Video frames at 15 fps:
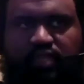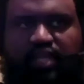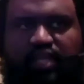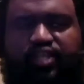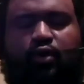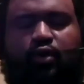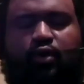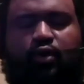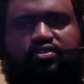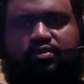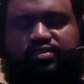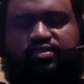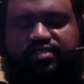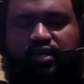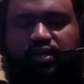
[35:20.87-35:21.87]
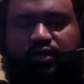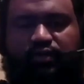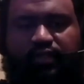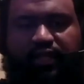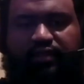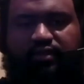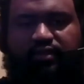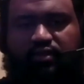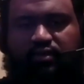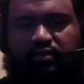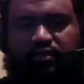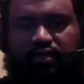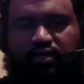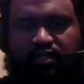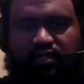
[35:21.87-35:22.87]
you also sell like,
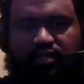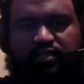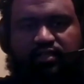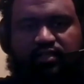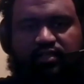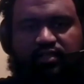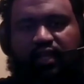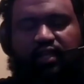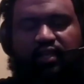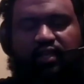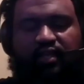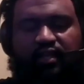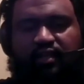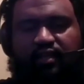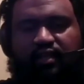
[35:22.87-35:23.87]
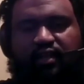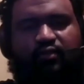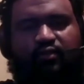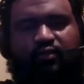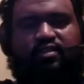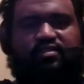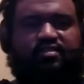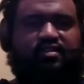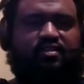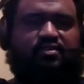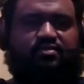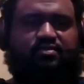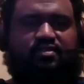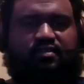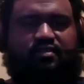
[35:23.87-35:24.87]
hand to hand. I don't want to say
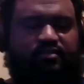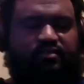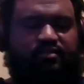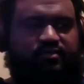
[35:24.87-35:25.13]
you sell,